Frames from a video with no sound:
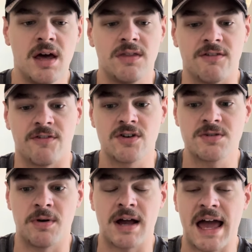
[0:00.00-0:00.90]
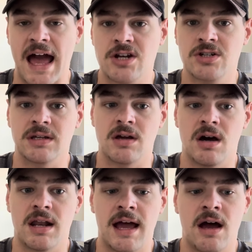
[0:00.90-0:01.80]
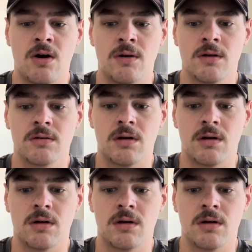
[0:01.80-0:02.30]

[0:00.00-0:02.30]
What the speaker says: The first book, I actually cut out